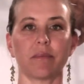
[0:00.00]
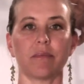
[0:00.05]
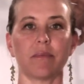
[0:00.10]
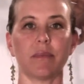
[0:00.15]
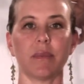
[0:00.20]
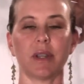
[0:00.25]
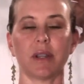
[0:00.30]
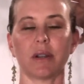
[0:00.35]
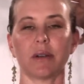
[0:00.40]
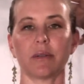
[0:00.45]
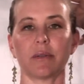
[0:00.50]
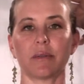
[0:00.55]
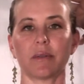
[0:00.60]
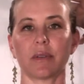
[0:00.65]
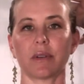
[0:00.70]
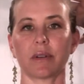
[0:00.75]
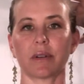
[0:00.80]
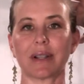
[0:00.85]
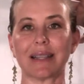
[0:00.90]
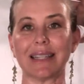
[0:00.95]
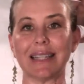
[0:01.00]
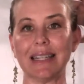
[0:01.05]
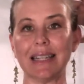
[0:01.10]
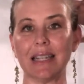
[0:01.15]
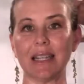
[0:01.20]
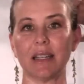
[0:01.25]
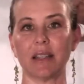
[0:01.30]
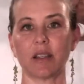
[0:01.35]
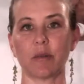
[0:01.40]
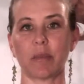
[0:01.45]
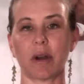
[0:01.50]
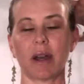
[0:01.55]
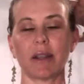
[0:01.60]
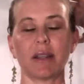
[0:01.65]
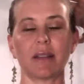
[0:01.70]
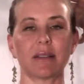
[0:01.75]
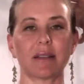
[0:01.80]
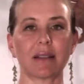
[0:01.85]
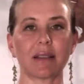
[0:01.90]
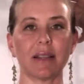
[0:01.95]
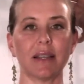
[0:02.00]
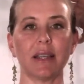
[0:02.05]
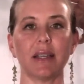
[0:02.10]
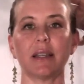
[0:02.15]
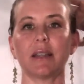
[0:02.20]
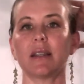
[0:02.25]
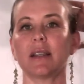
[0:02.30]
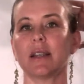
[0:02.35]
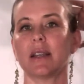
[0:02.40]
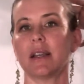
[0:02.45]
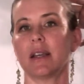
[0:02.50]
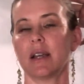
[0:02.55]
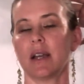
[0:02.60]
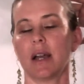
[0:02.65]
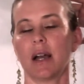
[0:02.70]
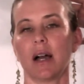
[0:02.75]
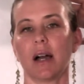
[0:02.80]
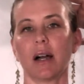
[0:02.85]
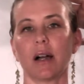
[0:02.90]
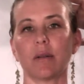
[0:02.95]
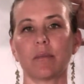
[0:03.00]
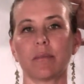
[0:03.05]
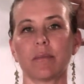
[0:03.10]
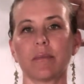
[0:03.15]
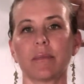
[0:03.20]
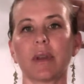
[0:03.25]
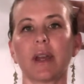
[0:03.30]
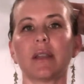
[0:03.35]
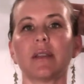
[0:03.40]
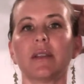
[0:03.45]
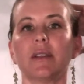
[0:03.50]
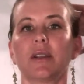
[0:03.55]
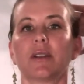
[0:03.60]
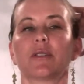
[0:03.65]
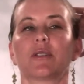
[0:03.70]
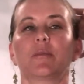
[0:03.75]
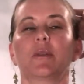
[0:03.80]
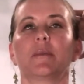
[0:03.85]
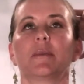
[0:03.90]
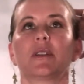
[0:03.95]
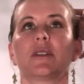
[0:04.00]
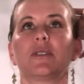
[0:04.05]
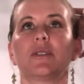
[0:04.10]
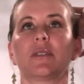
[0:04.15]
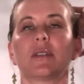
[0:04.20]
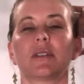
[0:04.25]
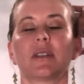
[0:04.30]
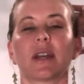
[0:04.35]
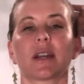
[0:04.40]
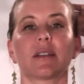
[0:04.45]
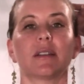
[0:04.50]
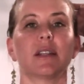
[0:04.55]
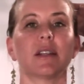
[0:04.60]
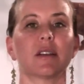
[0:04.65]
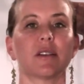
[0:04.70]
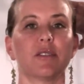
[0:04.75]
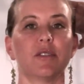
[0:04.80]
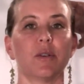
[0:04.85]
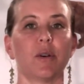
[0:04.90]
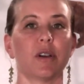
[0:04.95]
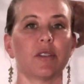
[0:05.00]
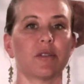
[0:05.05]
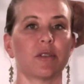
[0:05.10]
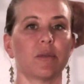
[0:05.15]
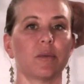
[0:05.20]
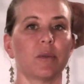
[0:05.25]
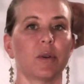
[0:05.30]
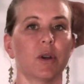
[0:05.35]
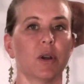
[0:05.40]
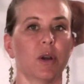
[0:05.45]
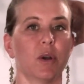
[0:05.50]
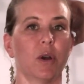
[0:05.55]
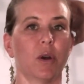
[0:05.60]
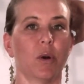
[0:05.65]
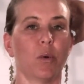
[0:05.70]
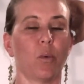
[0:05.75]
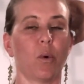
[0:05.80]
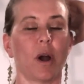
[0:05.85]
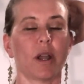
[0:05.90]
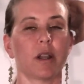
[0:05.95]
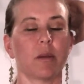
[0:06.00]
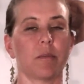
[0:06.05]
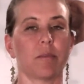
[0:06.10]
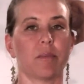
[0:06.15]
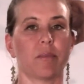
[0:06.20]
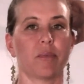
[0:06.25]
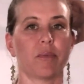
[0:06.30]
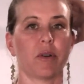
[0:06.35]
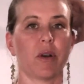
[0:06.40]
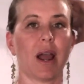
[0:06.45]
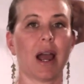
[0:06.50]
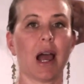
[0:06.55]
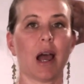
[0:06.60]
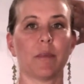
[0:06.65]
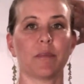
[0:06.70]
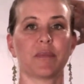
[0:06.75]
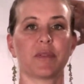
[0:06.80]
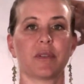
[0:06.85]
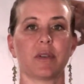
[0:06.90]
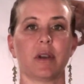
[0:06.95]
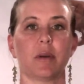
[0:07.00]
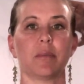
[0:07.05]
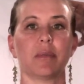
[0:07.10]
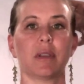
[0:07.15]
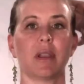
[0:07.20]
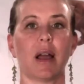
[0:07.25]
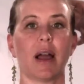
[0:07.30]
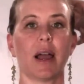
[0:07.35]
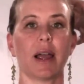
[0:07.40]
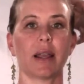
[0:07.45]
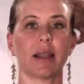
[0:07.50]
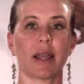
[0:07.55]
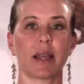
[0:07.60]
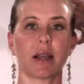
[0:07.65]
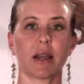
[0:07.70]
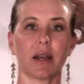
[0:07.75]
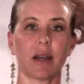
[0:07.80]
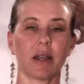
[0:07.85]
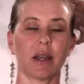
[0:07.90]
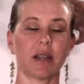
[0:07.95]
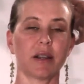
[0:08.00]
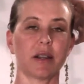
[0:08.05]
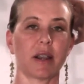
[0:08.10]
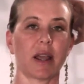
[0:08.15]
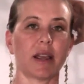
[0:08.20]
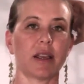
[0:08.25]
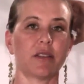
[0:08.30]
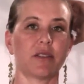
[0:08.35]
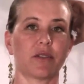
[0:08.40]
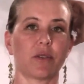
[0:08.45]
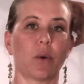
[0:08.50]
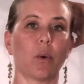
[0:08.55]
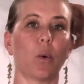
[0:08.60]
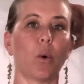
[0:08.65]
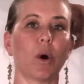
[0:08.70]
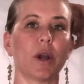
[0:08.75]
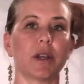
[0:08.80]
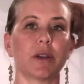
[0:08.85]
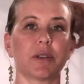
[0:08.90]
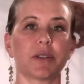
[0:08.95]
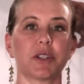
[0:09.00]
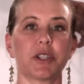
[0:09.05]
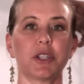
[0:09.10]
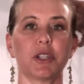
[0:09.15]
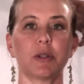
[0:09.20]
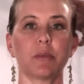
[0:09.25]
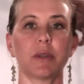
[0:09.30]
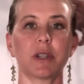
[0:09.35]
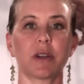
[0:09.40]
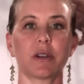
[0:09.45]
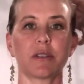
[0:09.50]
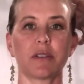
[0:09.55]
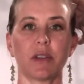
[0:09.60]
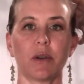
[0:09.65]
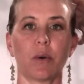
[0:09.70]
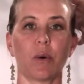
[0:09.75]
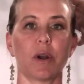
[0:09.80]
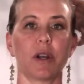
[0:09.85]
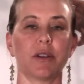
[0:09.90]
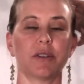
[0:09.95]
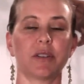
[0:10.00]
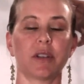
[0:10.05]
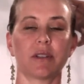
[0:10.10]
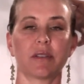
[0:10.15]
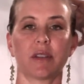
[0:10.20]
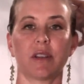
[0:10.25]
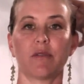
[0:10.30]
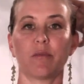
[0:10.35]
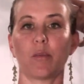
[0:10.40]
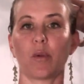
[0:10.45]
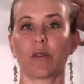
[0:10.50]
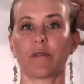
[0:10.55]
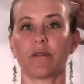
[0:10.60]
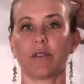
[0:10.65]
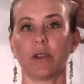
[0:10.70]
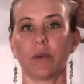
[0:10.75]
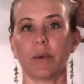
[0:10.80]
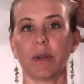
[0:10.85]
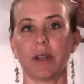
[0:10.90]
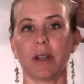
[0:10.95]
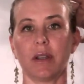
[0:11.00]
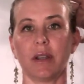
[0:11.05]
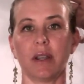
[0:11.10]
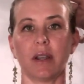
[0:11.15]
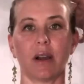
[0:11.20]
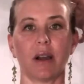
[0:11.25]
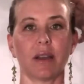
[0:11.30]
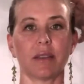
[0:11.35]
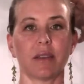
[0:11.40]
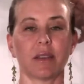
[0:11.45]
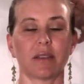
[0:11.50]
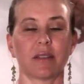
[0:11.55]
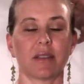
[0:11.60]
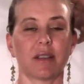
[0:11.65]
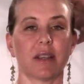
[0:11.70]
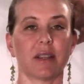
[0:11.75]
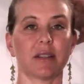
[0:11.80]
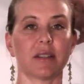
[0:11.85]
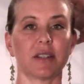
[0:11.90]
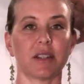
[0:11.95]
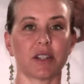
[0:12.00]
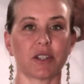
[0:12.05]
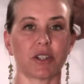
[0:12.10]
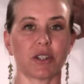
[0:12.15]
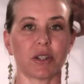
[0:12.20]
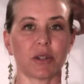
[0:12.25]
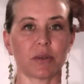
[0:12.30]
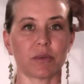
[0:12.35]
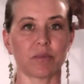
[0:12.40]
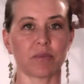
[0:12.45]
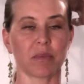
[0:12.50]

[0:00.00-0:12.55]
they're clean, the body's clean, and, to be able to do the technique. Because you also want to perhaps apply like a nice oil too, because the oil does give more fluidity on the skin tissue.